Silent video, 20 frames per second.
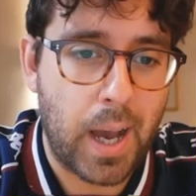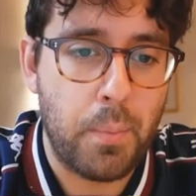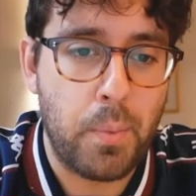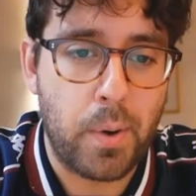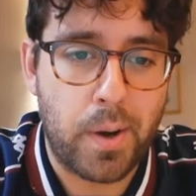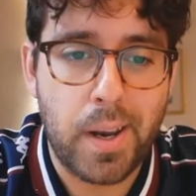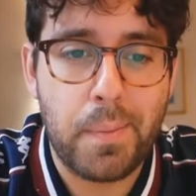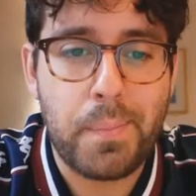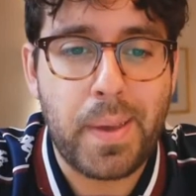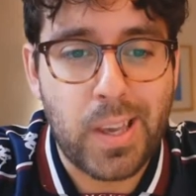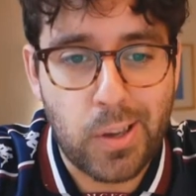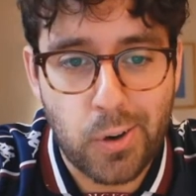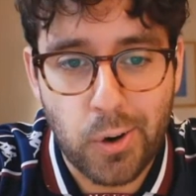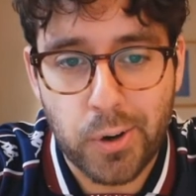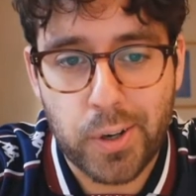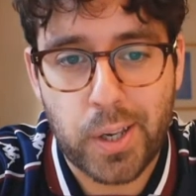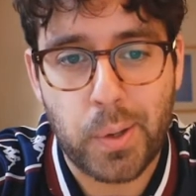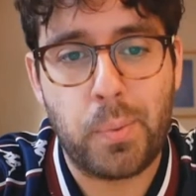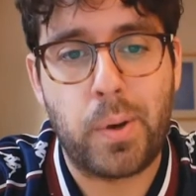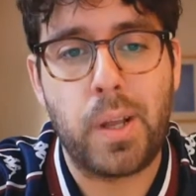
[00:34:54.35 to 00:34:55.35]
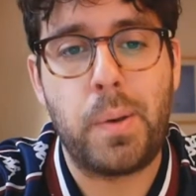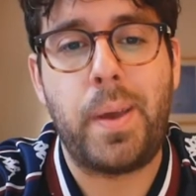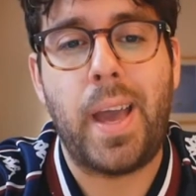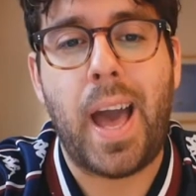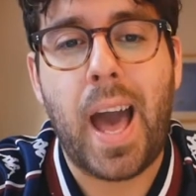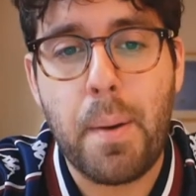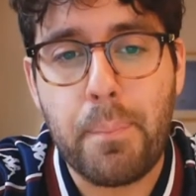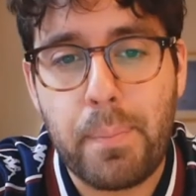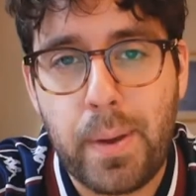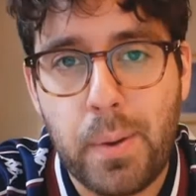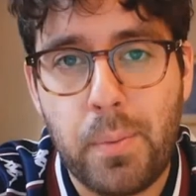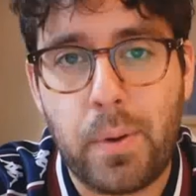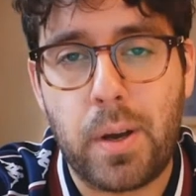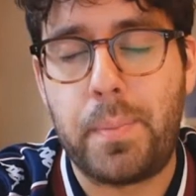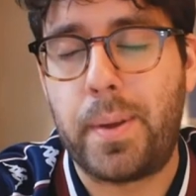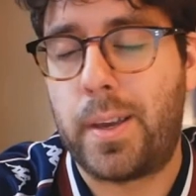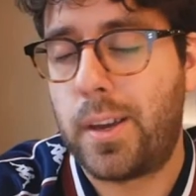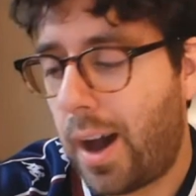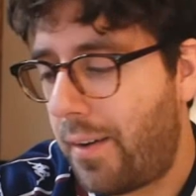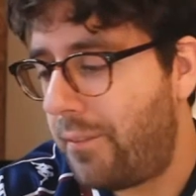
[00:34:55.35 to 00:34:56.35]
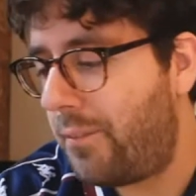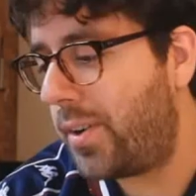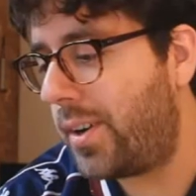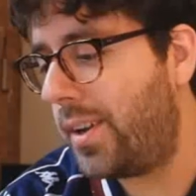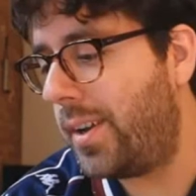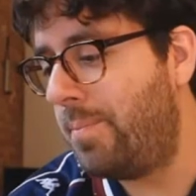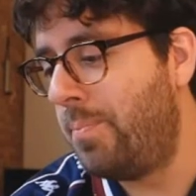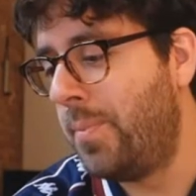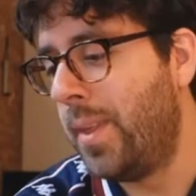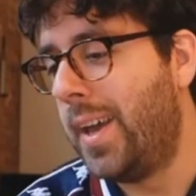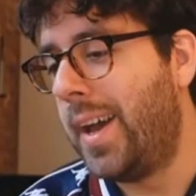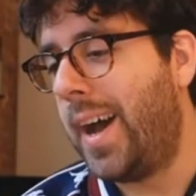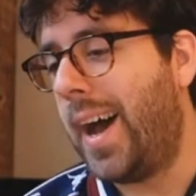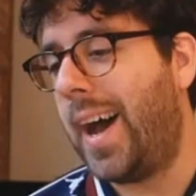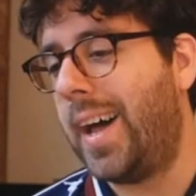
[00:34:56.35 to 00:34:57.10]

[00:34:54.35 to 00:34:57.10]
and we're going to be good, and we're going to be happy, and we're going to be confident,